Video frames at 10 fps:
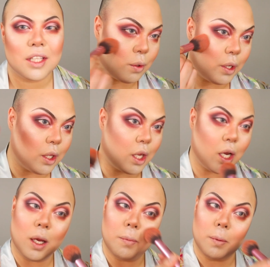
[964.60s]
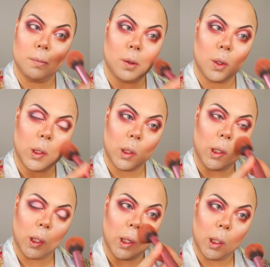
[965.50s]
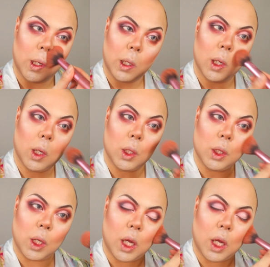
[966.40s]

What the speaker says: Blend it out a bit more on the